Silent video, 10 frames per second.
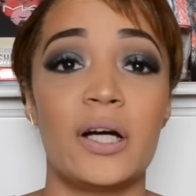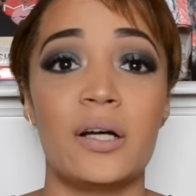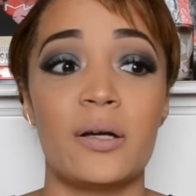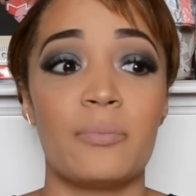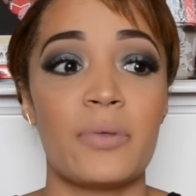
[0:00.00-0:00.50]

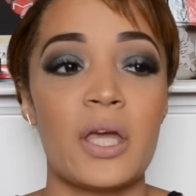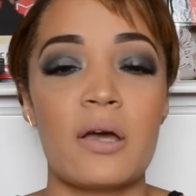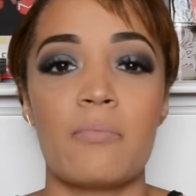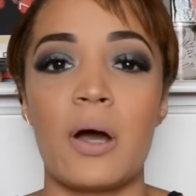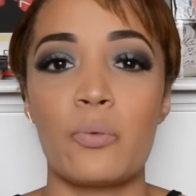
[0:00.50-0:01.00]
Um,
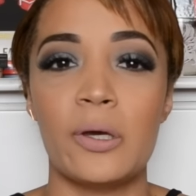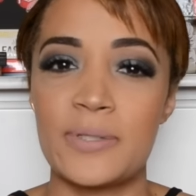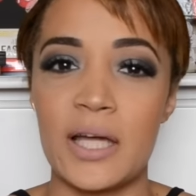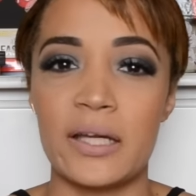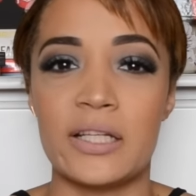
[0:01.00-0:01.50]
my
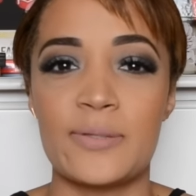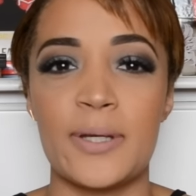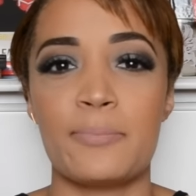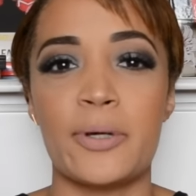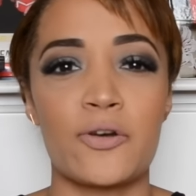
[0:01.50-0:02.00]
website has
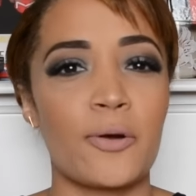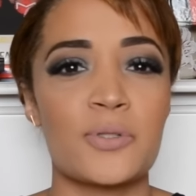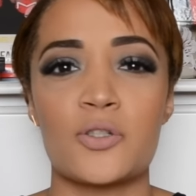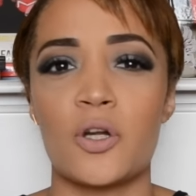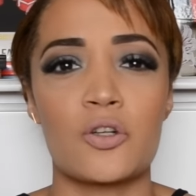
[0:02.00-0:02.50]
been
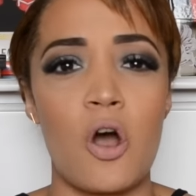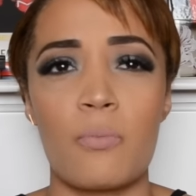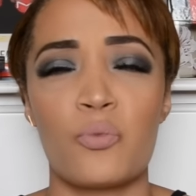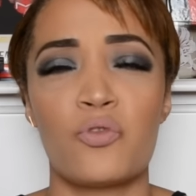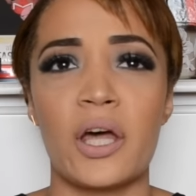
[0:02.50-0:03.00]

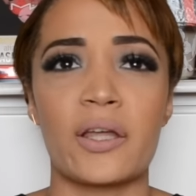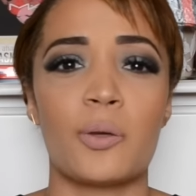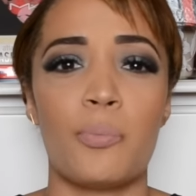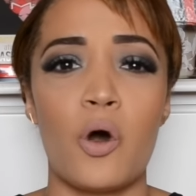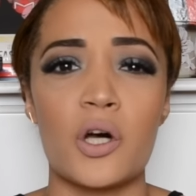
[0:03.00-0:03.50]
brettrobson.com for like
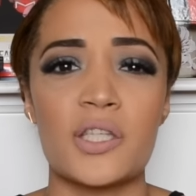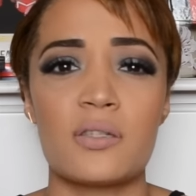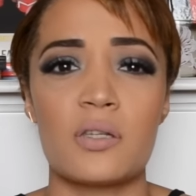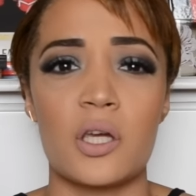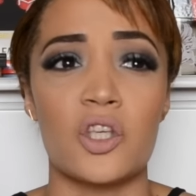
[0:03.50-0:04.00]
the
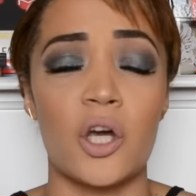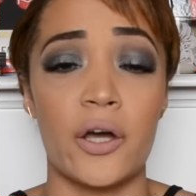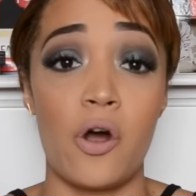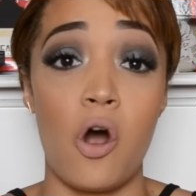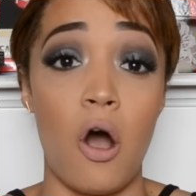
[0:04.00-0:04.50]
past year
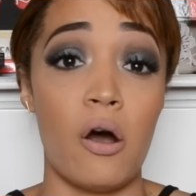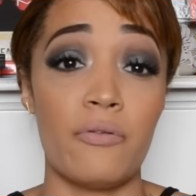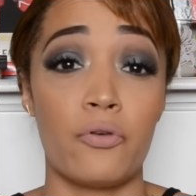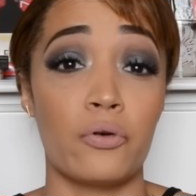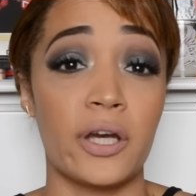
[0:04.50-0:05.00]
and a
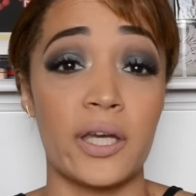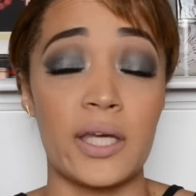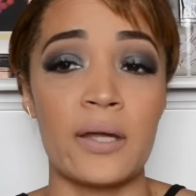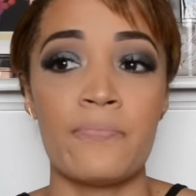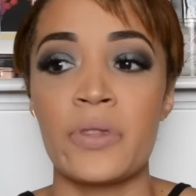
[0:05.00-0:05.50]
half
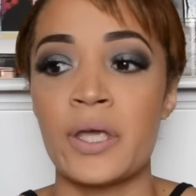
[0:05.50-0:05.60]
already.